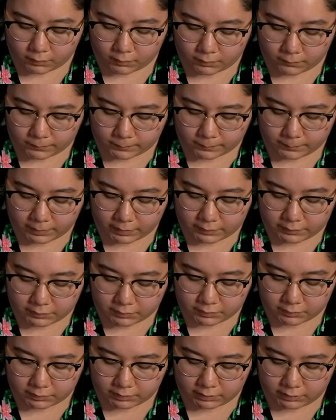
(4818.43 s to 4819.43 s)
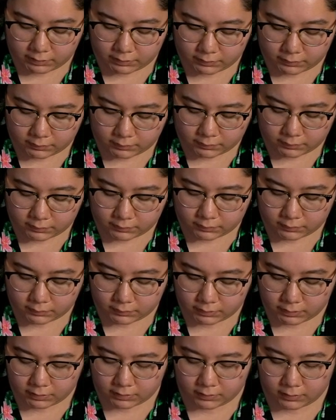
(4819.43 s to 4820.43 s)
for my degree,
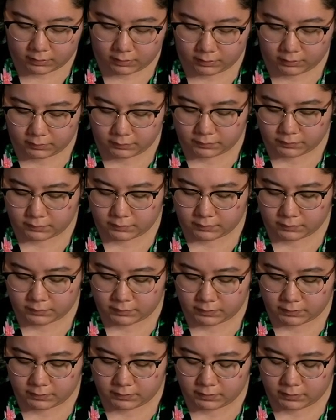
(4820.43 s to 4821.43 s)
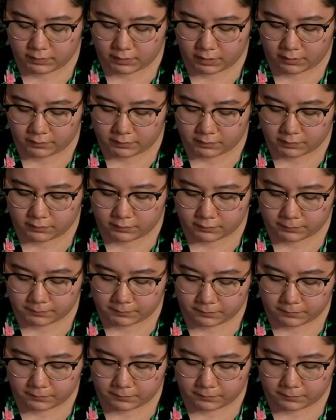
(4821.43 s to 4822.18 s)
it cost $60,000.